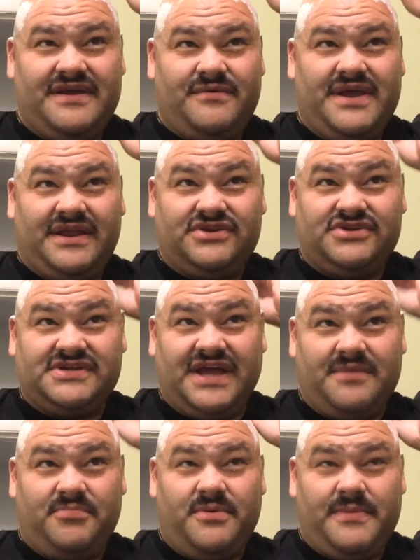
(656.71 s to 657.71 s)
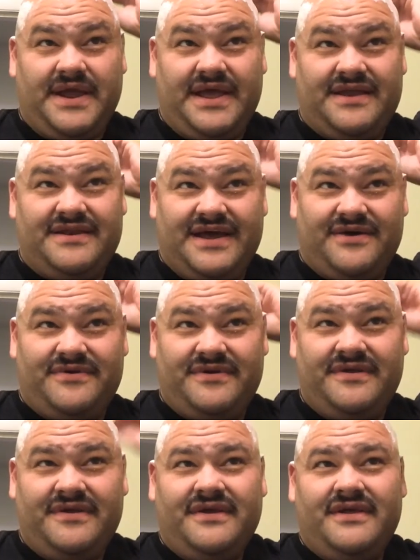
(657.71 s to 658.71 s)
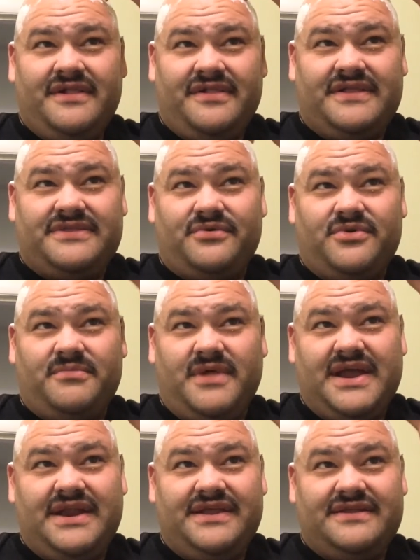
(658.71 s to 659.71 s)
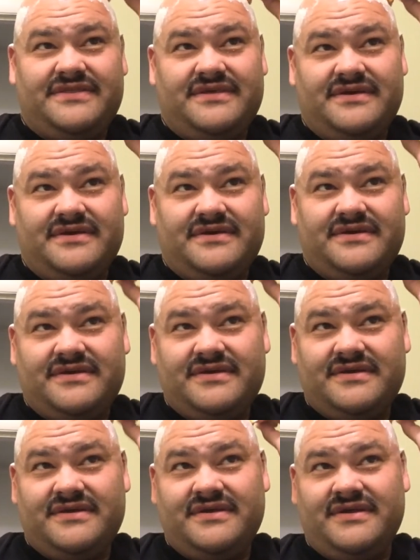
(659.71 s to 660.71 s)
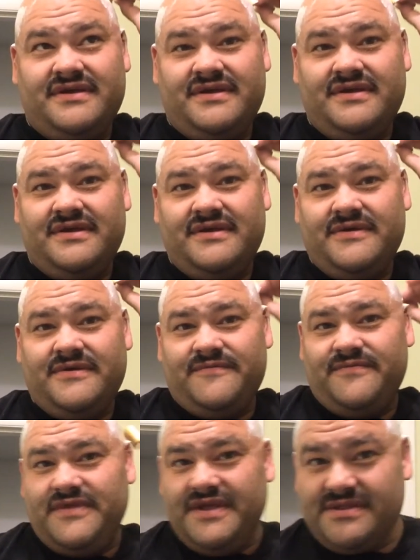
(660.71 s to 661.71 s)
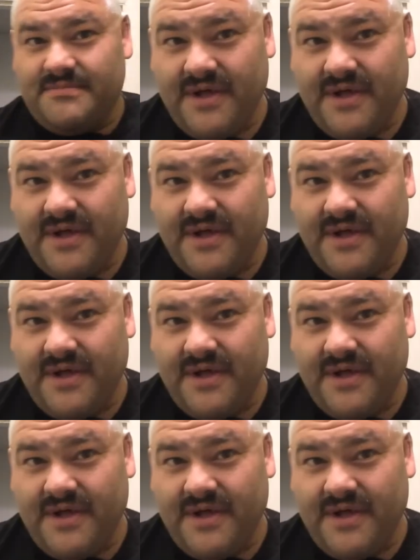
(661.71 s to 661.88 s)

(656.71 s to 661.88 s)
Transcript: That way I can just kind of put my head down, let the room light hit the hit the